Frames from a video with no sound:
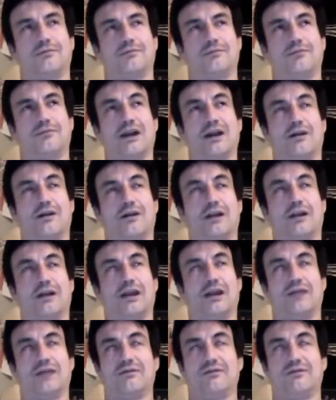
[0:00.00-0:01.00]
by your leg,
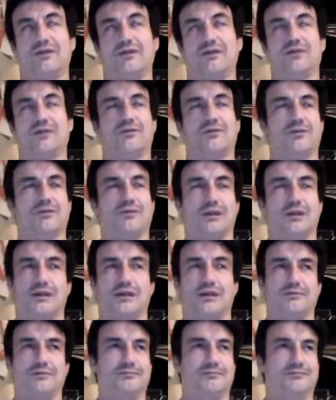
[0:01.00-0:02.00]
even if it is only
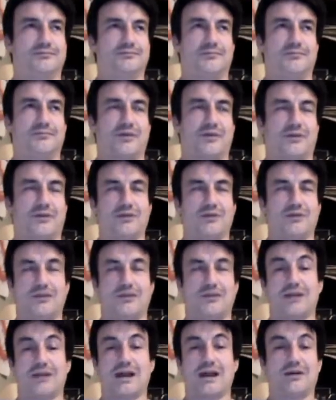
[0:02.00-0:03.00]
3
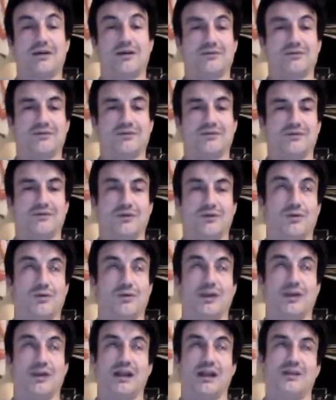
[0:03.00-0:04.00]
pounds of your
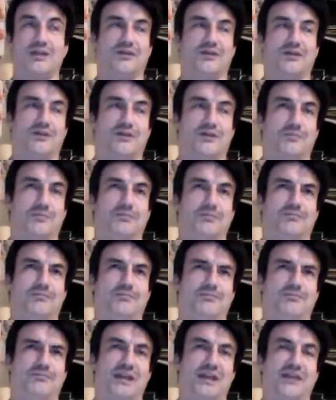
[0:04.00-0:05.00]
weight, because you're
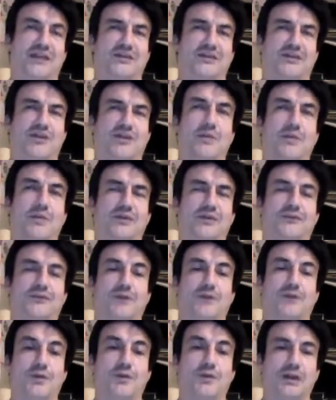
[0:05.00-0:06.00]
in essence almost
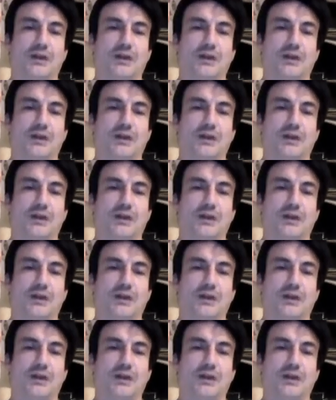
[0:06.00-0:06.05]
floating.